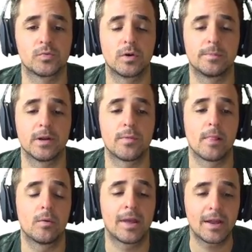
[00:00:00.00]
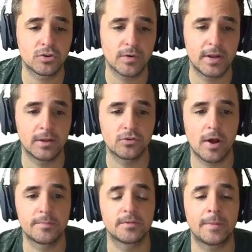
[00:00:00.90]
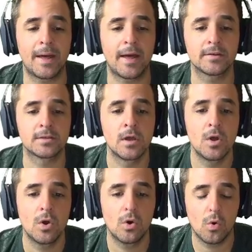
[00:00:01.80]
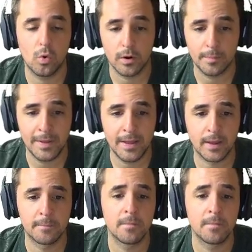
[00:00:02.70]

a player with a low catch rating drops a pass or a pick,